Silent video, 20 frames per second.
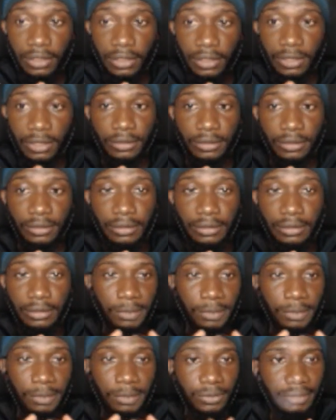this
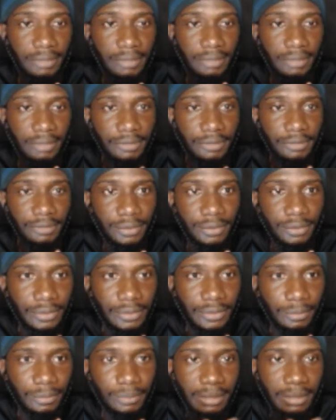particular video is
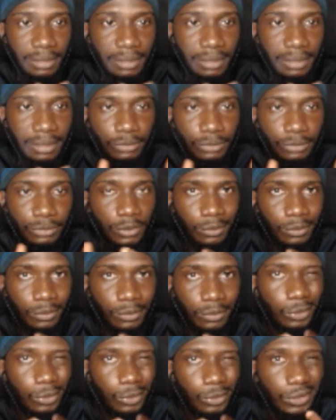something I'm supposed to be
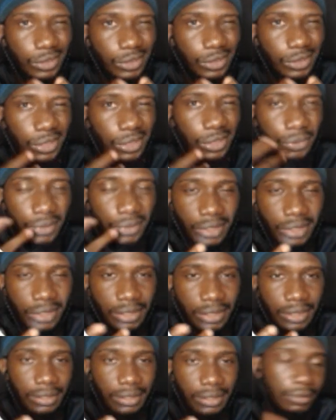doing
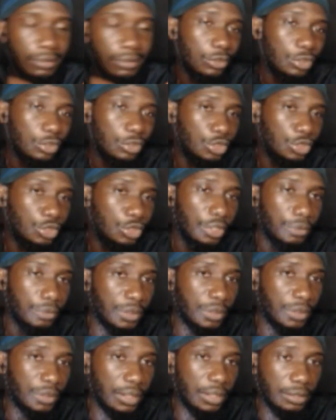secretly, not sharing with
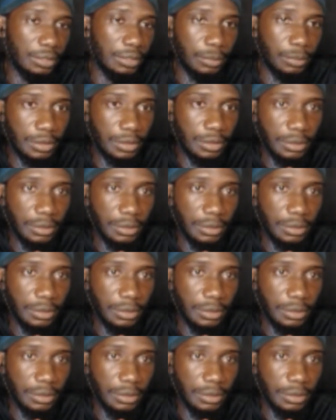anybody.